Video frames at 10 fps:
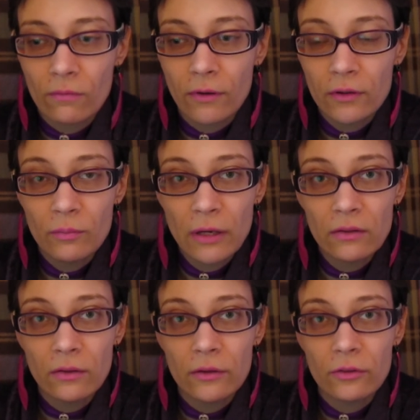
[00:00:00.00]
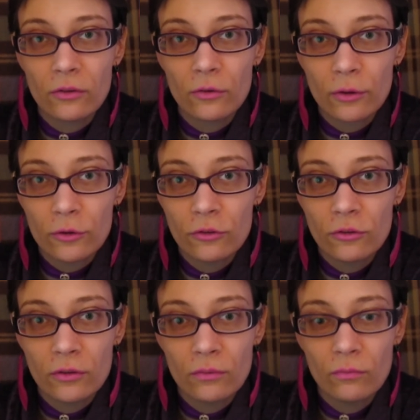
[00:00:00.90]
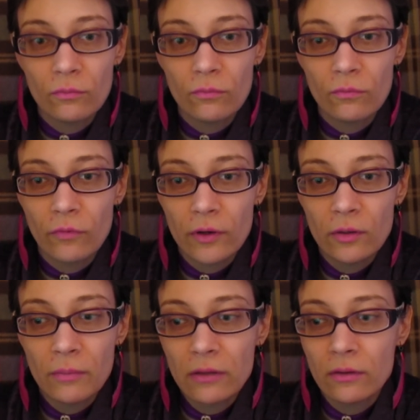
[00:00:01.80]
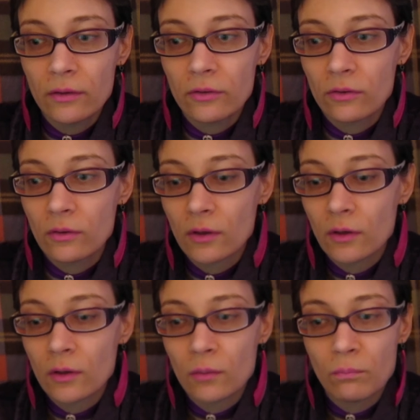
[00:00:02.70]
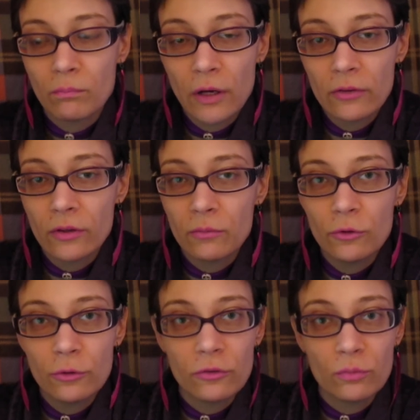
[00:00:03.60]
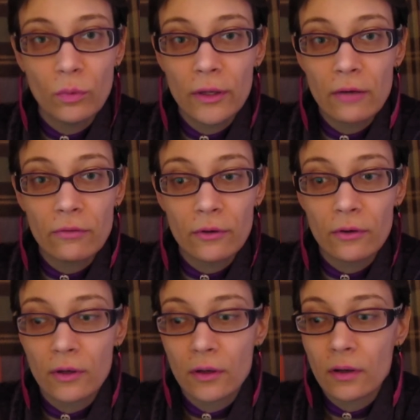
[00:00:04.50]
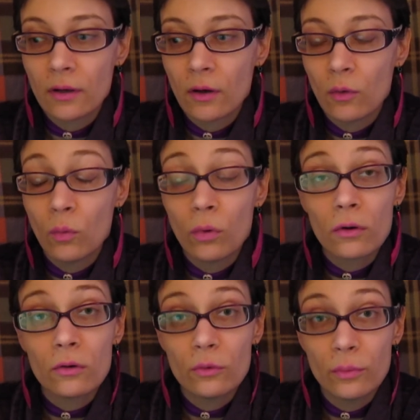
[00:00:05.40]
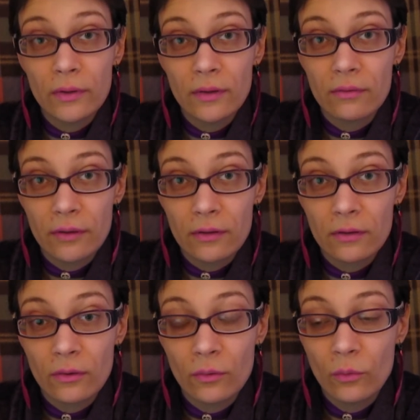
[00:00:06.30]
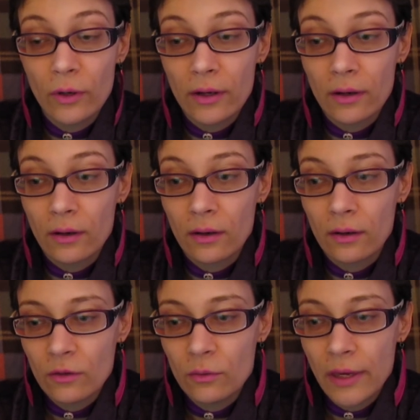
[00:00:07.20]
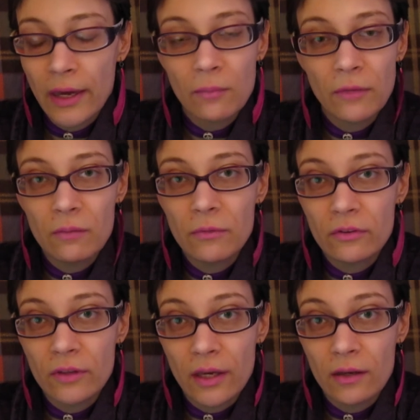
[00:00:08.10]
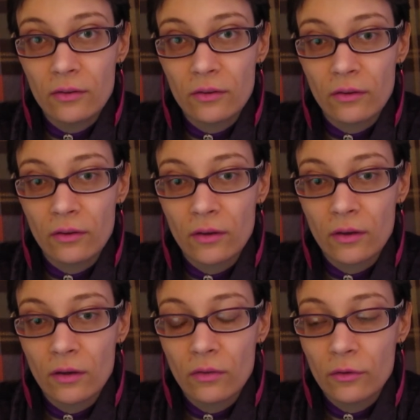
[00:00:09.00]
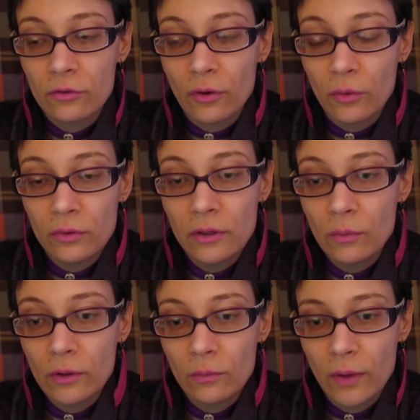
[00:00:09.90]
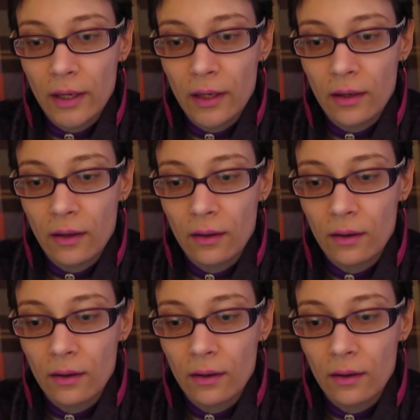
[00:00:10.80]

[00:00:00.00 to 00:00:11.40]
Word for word: fundamentalist Christian, fundamentalist Muslim, Jewish, whatever world we live in, where you can't make mistakes, there's only one way,